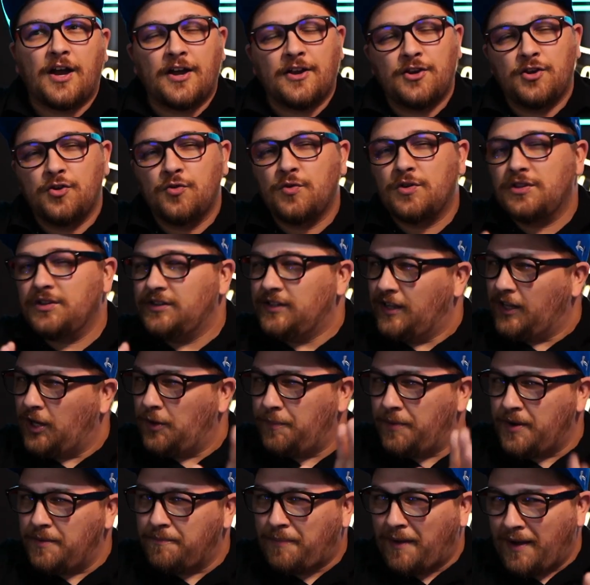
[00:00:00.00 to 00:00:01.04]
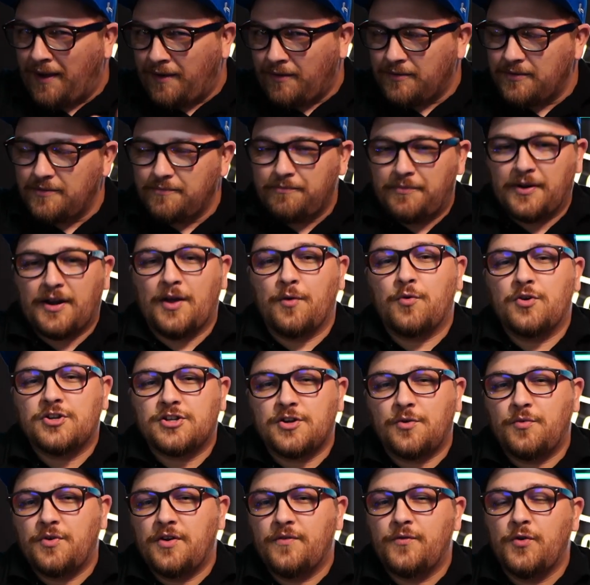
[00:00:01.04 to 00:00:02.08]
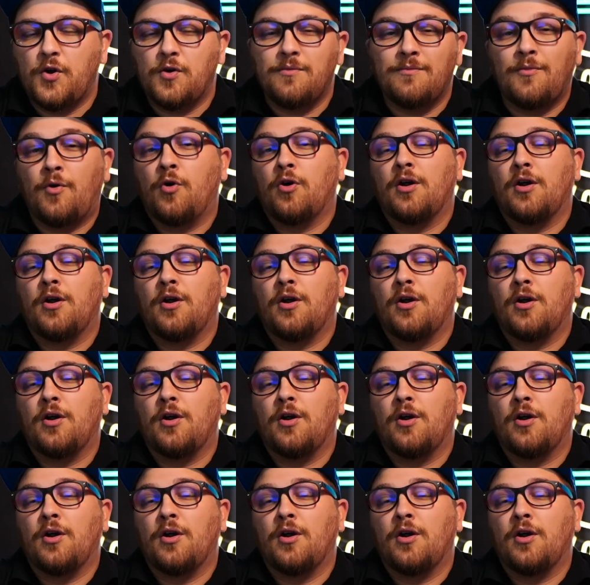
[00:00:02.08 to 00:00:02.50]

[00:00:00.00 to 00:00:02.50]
knew a little bit about, but I wish I would have known more